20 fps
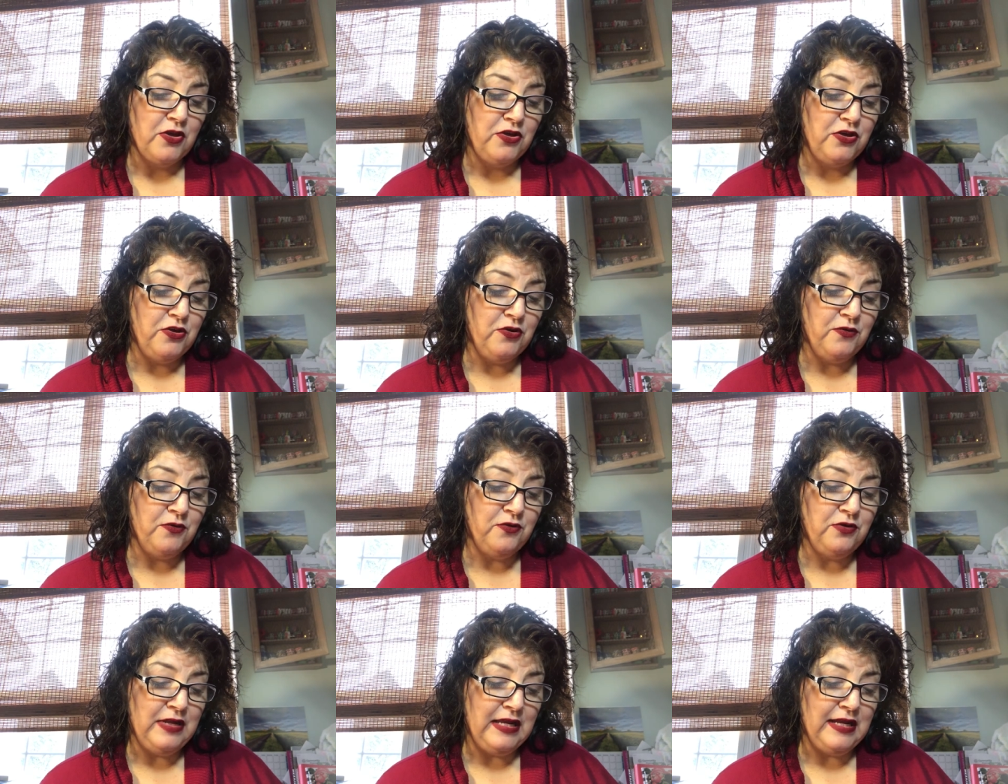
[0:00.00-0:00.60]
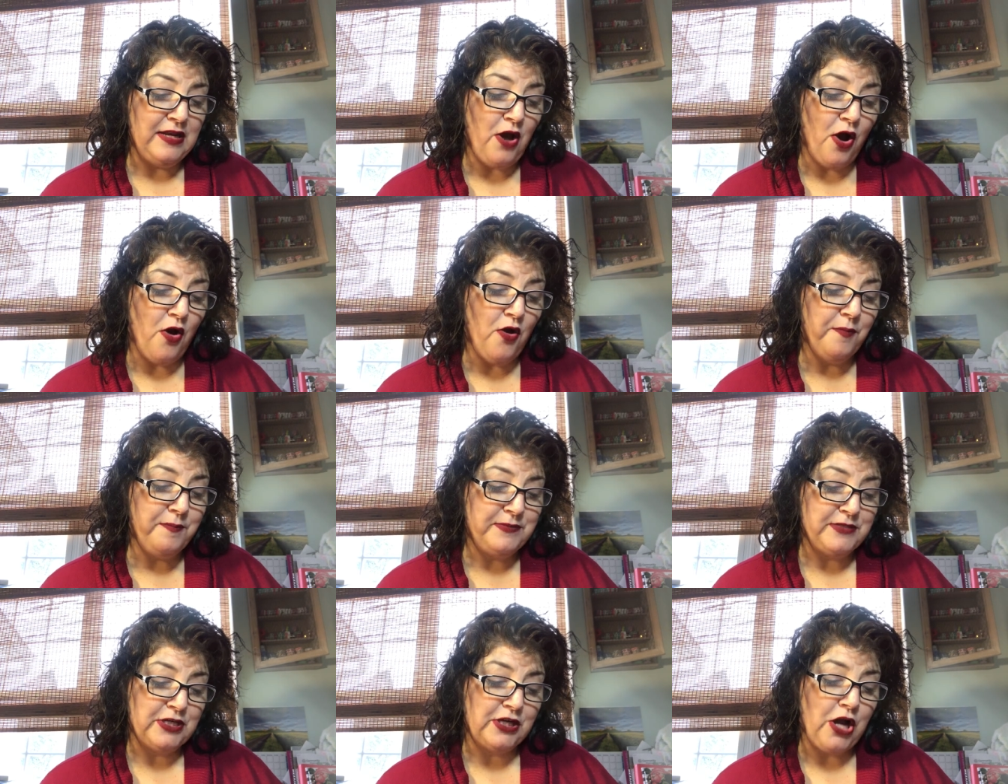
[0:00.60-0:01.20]
You Need
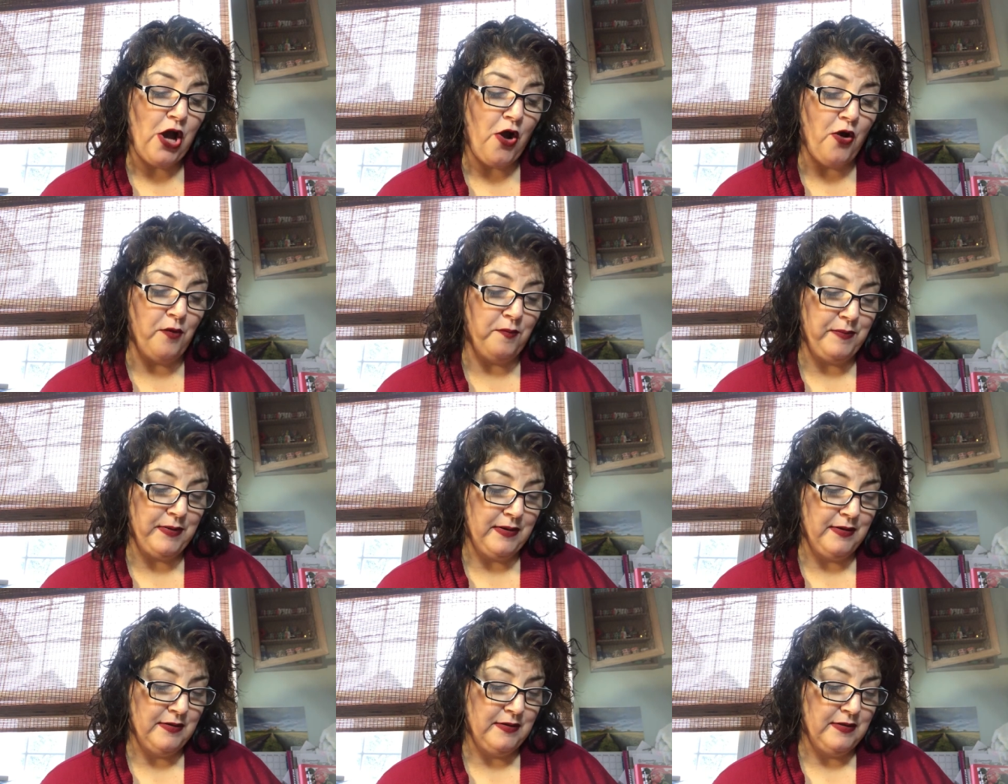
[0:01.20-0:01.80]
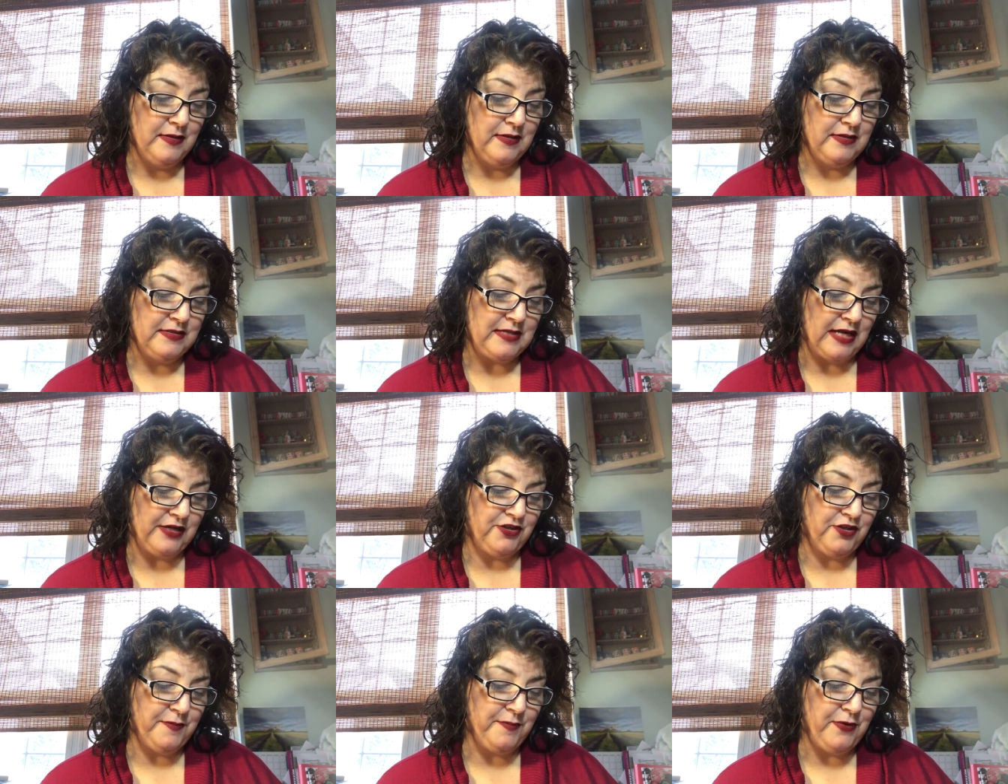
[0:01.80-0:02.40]
Hope to Cope, Dr.